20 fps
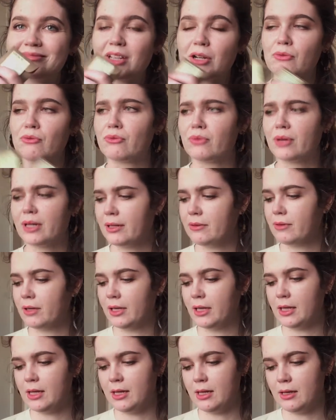Really,
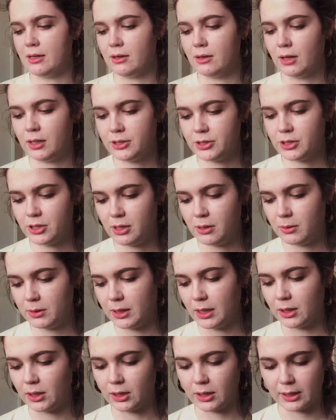really cute. I'll show you what
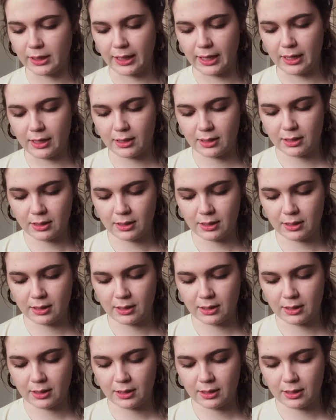they look like